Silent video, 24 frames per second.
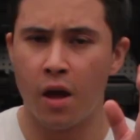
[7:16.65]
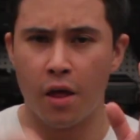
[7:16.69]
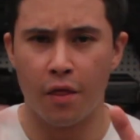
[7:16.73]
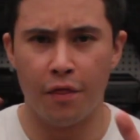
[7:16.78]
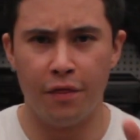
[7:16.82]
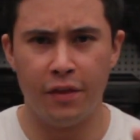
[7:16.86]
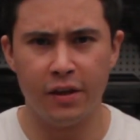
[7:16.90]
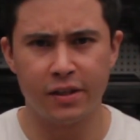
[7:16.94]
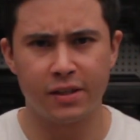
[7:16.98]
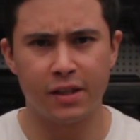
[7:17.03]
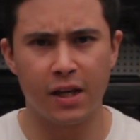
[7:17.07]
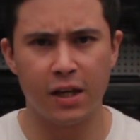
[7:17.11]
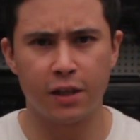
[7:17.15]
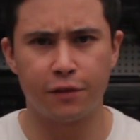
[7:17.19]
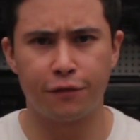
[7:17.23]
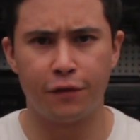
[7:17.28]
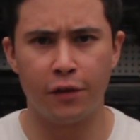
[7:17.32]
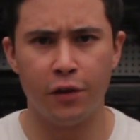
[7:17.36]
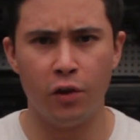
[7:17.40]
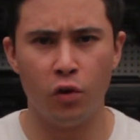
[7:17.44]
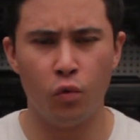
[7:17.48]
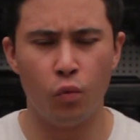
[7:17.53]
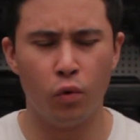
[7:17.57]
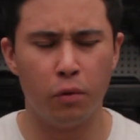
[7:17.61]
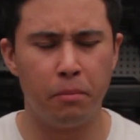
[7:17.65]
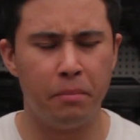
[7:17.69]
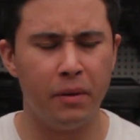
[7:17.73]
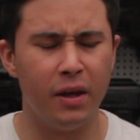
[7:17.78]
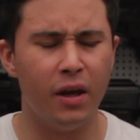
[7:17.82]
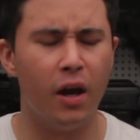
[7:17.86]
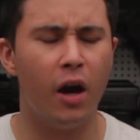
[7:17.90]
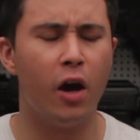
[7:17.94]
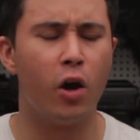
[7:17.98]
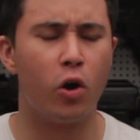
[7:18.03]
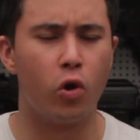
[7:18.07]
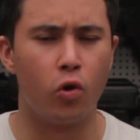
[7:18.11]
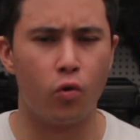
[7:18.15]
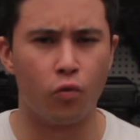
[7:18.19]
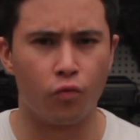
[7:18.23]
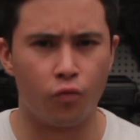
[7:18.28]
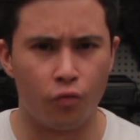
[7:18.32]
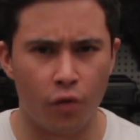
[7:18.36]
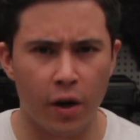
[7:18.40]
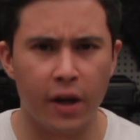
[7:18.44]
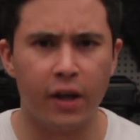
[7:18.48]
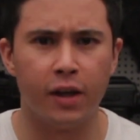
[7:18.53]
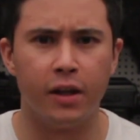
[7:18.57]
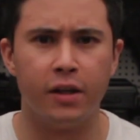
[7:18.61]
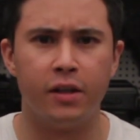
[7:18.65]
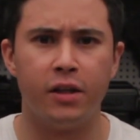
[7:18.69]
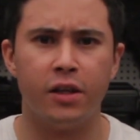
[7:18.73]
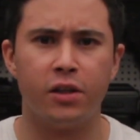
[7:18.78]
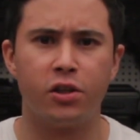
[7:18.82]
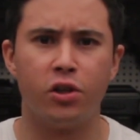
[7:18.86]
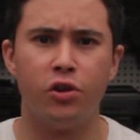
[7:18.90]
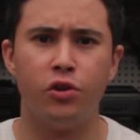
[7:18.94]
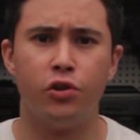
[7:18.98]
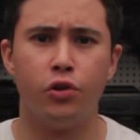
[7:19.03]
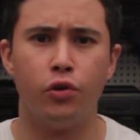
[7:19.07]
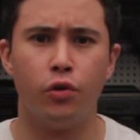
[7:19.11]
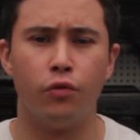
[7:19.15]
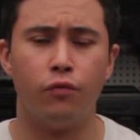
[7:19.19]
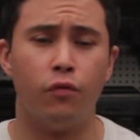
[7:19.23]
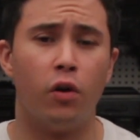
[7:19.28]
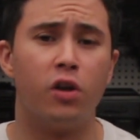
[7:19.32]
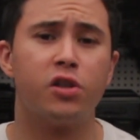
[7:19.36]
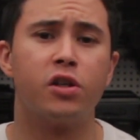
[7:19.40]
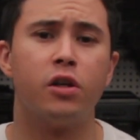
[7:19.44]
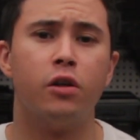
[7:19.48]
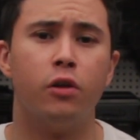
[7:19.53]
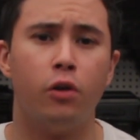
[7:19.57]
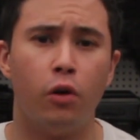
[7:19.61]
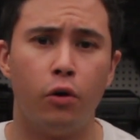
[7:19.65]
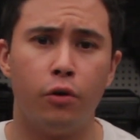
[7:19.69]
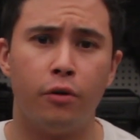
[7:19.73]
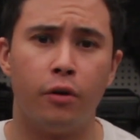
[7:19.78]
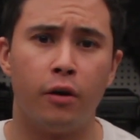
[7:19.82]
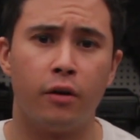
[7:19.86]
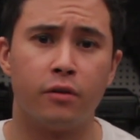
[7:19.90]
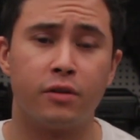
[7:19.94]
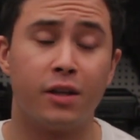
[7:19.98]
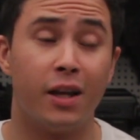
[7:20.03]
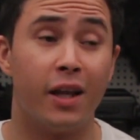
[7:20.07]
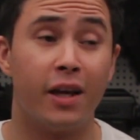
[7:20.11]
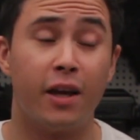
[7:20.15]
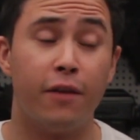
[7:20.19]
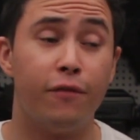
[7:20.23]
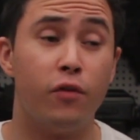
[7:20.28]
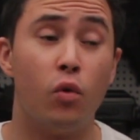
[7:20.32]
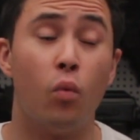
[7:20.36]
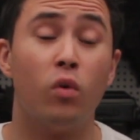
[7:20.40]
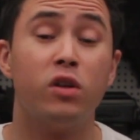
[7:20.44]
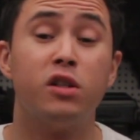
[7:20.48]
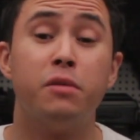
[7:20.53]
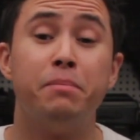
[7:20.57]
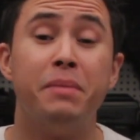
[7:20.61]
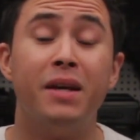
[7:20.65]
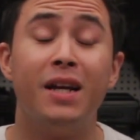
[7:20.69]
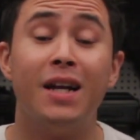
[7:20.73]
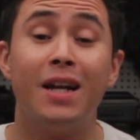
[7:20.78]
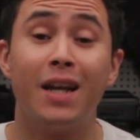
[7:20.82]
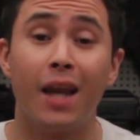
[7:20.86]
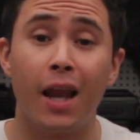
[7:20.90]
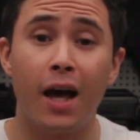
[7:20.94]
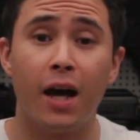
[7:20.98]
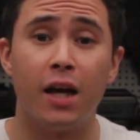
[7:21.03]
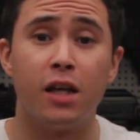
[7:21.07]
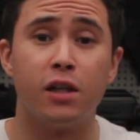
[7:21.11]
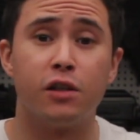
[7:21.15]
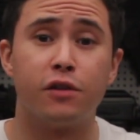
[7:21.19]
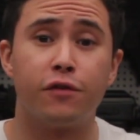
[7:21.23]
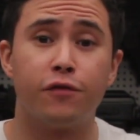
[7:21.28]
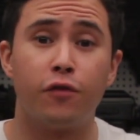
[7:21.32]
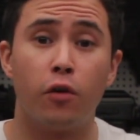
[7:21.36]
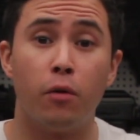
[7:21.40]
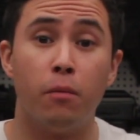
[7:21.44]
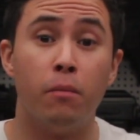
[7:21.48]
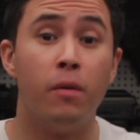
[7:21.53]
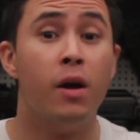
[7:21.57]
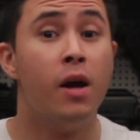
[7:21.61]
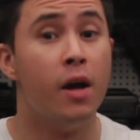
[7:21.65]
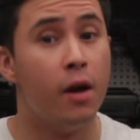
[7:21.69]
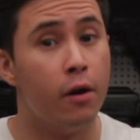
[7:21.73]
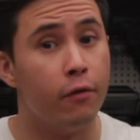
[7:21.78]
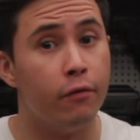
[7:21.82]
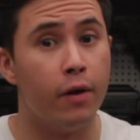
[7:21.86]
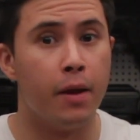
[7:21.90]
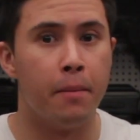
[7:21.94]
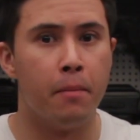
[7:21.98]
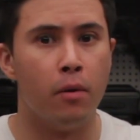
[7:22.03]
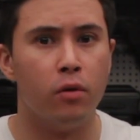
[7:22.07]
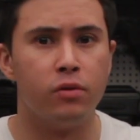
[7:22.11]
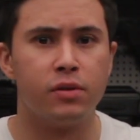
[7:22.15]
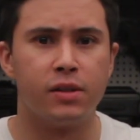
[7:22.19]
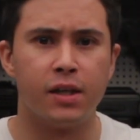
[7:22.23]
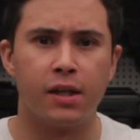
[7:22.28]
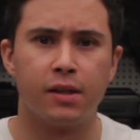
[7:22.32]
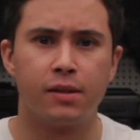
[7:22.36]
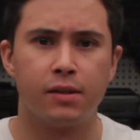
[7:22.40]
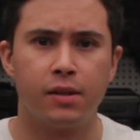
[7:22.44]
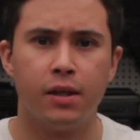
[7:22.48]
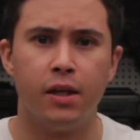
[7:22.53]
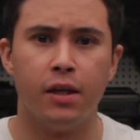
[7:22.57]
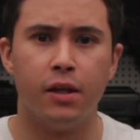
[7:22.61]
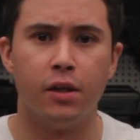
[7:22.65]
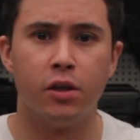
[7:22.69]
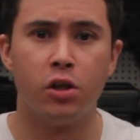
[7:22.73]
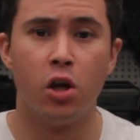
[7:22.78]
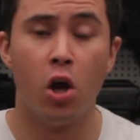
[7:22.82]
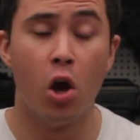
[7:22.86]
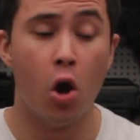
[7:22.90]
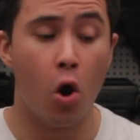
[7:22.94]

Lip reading: This SVU would be a great addition to your Russian loadout, like if you want to be Glaz from Rainbow Six Siege.